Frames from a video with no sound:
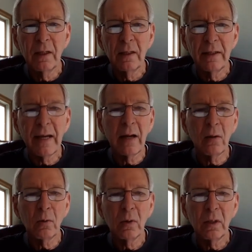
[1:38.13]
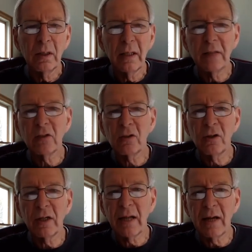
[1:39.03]
Now, let's
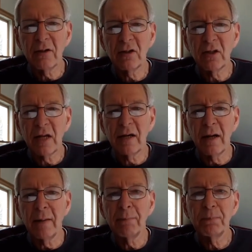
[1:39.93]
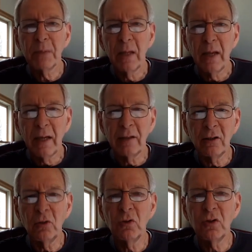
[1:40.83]
look at how to set it up
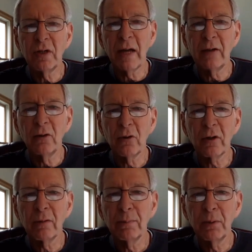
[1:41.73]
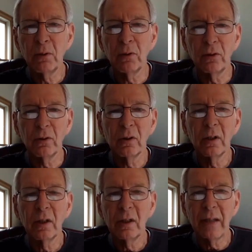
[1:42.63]
and use it on your computer,
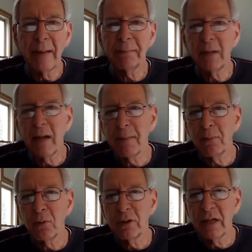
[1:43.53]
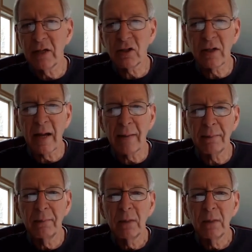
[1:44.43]
laptop or desktop.